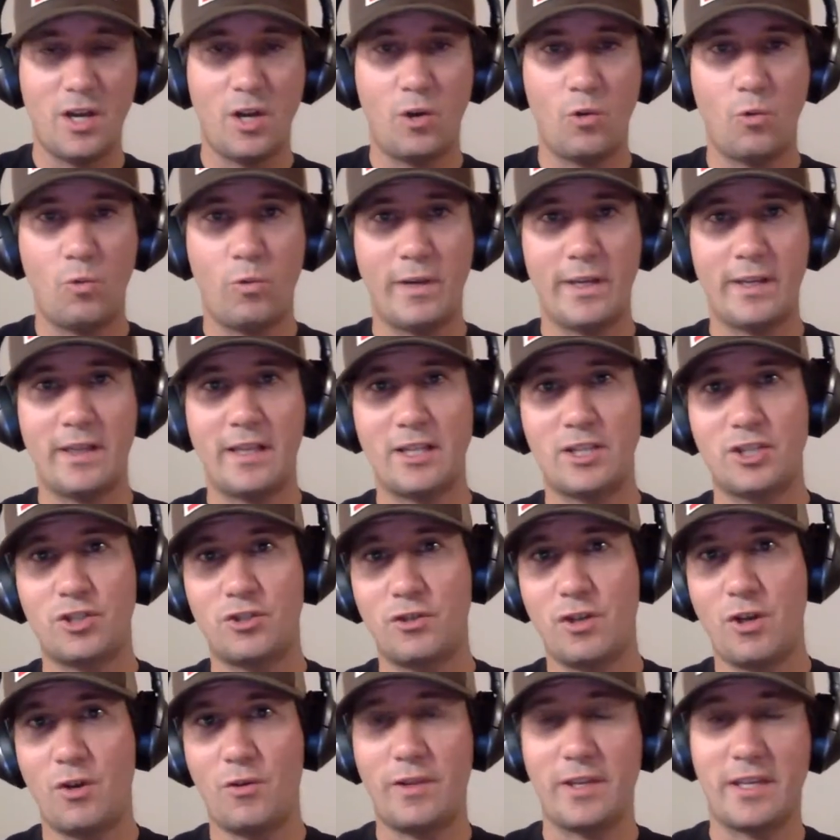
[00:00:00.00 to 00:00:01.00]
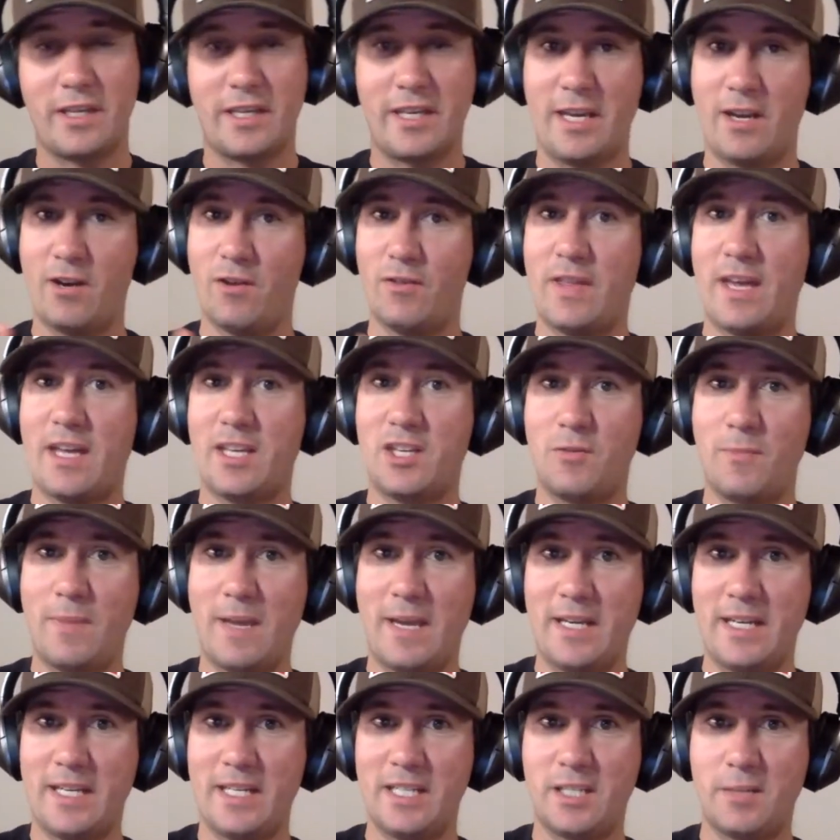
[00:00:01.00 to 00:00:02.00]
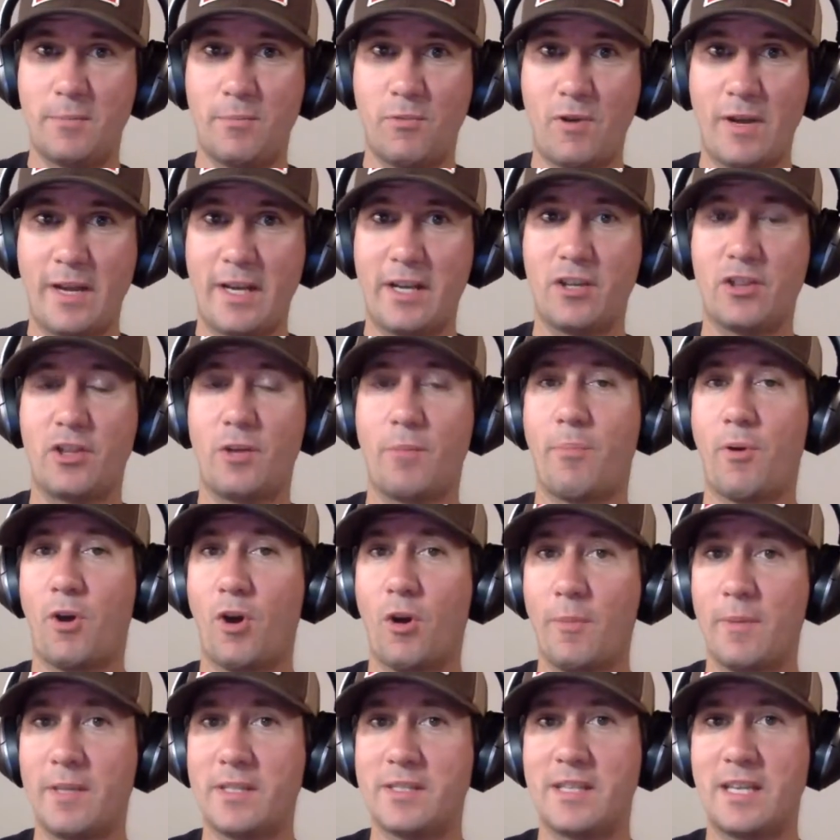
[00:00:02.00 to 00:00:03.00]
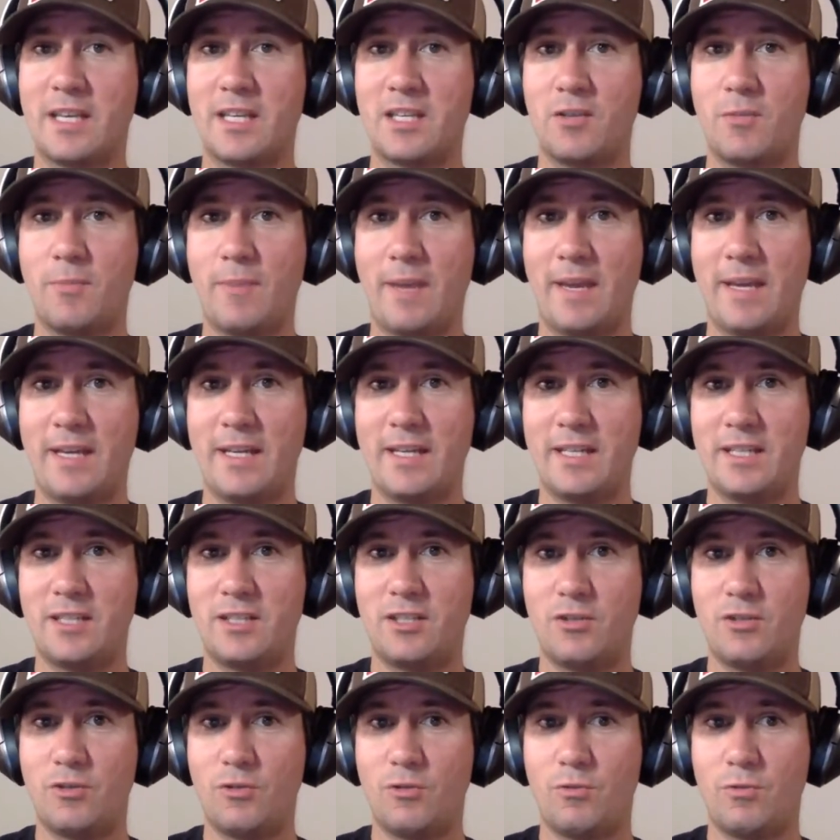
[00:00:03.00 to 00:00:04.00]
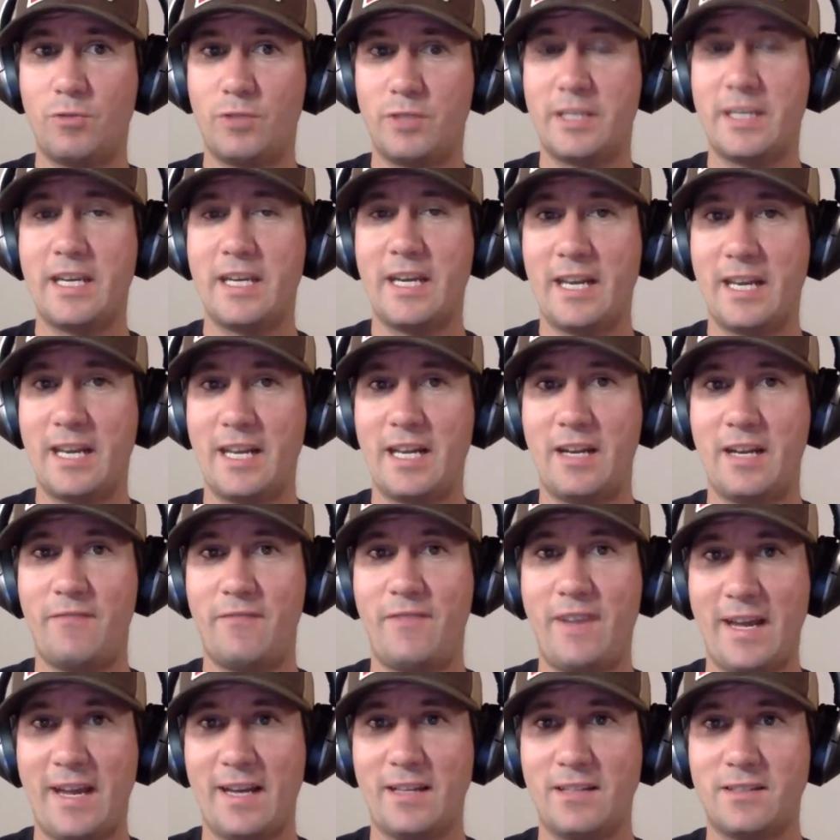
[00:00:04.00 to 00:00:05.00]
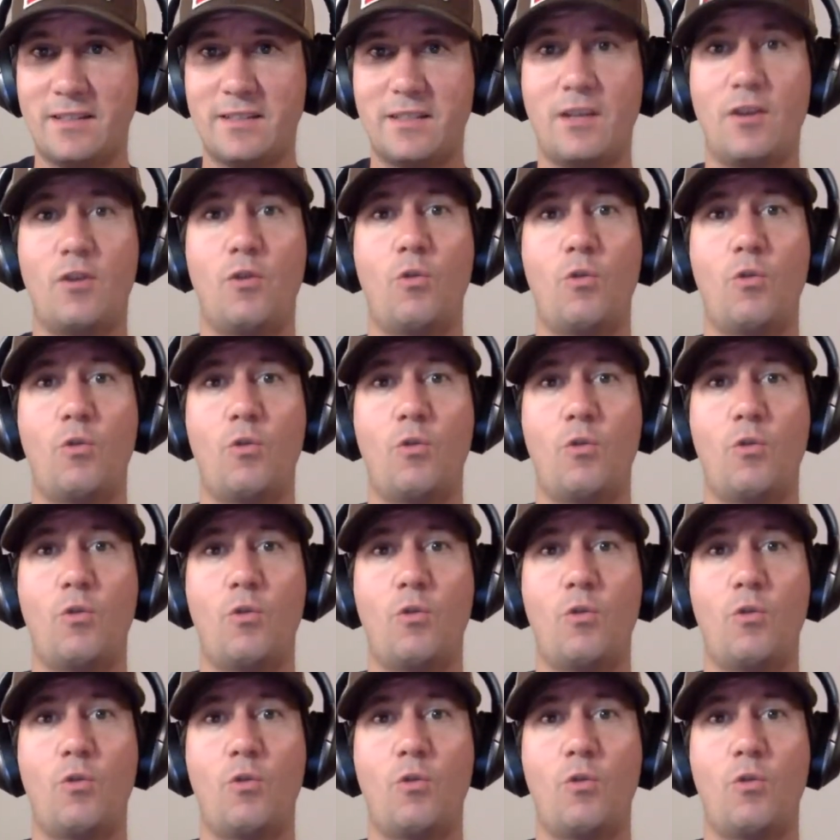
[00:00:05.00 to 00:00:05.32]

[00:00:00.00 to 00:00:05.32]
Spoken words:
We let you know the gear that you may need to bring or the permits that you may need to get in advance,